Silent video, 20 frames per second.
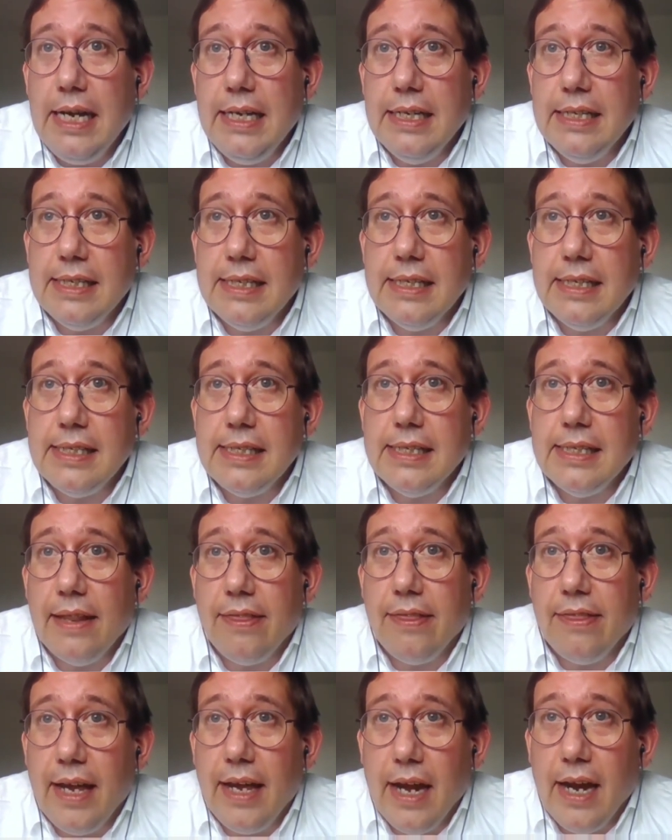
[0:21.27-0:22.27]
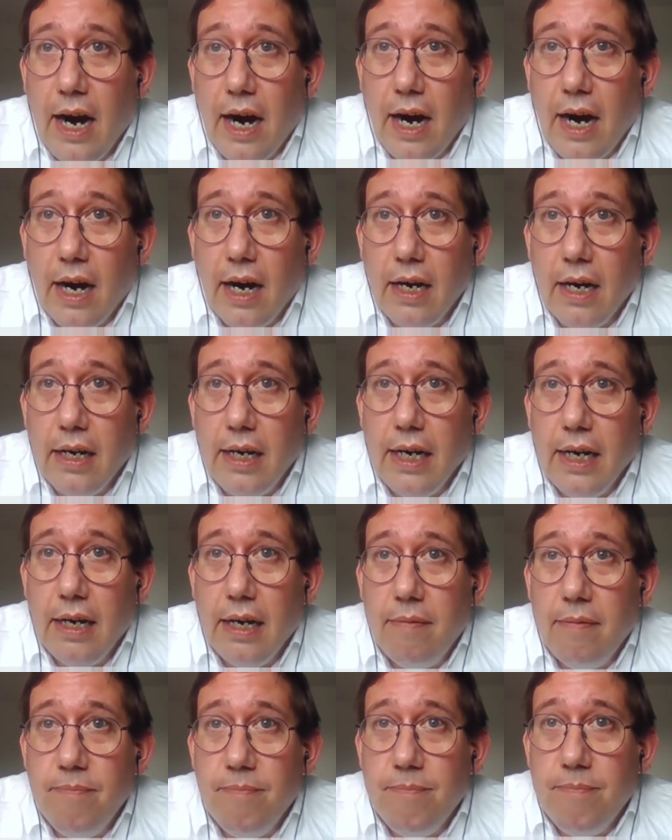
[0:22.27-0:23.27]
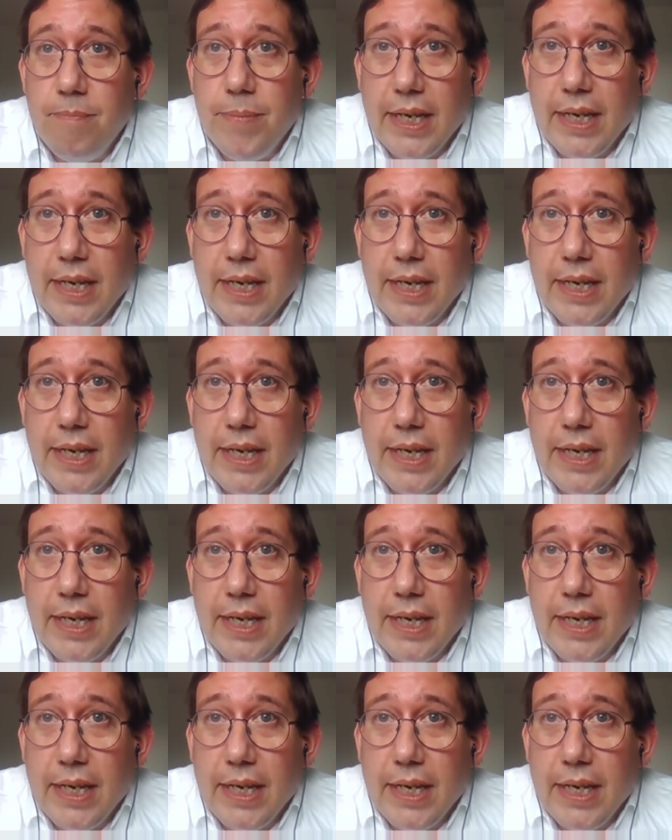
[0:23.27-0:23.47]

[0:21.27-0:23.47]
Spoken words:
insist that they are,